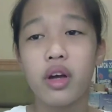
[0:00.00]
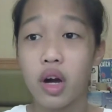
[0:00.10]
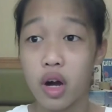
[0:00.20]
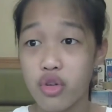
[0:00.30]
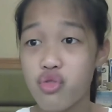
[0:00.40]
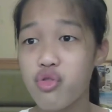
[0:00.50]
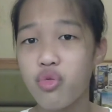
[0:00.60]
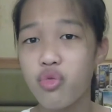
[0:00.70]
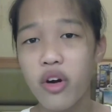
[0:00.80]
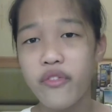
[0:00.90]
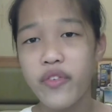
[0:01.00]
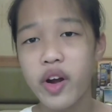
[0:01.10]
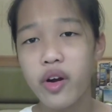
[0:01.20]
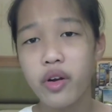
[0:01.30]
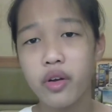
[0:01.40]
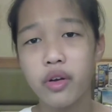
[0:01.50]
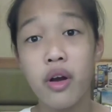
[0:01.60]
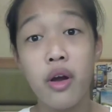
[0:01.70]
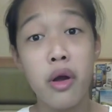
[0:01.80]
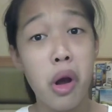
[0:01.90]
Countries' warfare,
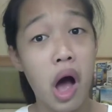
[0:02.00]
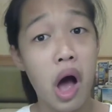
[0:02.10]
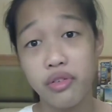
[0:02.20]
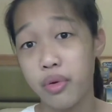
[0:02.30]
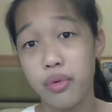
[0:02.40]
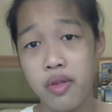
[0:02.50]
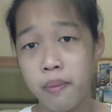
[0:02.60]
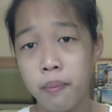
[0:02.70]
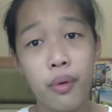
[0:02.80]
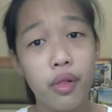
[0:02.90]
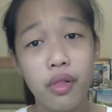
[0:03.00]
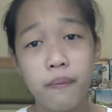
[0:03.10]
not so simple.